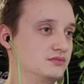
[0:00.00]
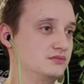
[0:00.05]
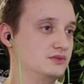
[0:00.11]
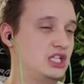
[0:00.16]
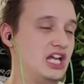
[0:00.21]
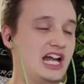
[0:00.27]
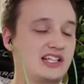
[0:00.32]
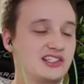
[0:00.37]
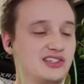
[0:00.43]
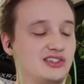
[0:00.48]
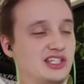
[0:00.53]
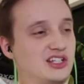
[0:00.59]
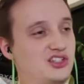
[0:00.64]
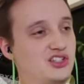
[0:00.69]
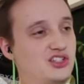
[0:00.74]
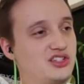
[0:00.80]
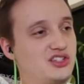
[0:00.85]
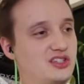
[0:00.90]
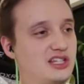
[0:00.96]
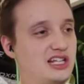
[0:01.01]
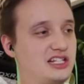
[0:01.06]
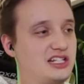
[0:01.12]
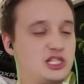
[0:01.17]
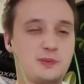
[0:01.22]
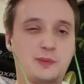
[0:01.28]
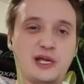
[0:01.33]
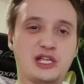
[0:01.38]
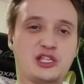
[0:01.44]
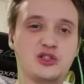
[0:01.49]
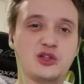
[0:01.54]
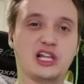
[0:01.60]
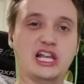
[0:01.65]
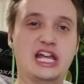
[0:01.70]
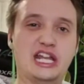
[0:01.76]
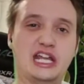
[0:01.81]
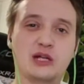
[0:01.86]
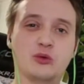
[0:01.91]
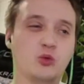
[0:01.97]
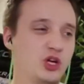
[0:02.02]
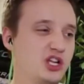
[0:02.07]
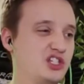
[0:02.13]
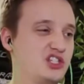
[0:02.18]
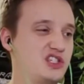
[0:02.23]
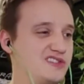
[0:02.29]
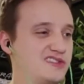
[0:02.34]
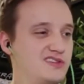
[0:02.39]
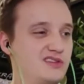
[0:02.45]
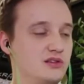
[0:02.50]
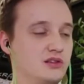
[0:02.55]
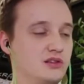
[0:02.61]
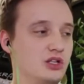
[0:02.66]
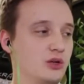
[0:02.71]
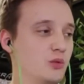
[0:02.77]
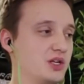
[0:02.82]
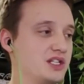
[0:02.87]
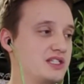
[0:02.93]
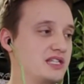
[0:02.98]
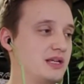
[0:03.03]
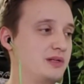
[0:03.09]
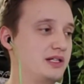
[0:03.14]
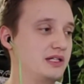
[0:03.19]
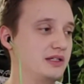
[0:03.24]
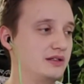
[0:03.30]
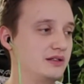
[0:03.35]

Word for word: Yeah, so they're just like speculating what is, you know, what is happening.